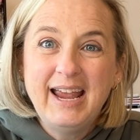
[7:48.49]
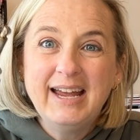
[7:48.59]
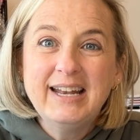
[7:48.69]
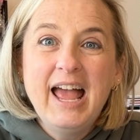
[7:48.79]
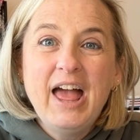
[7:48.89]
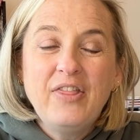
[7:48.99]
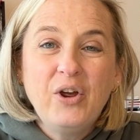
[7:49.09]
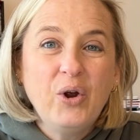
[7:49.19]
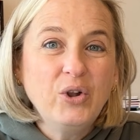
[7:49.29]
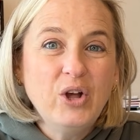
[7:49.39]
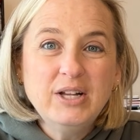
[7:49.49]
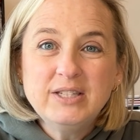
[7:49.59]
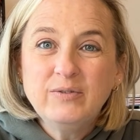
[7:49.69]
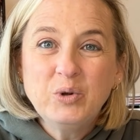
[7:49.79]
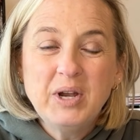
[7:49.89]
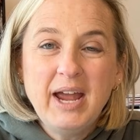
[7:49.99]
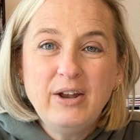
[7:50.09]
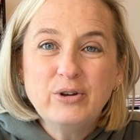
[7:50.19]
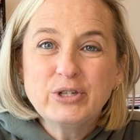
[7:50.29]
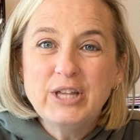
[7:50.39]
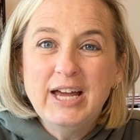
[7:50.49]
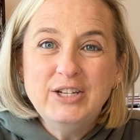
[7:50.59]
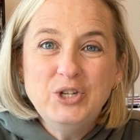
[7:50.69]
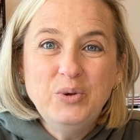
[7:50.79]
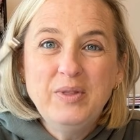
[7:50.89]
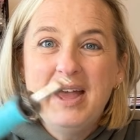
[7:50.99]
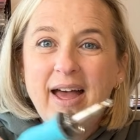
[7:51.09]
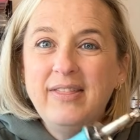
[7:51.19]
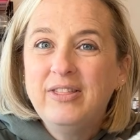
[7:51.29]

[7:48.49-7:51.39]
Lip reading: And there are lots of creators that do that.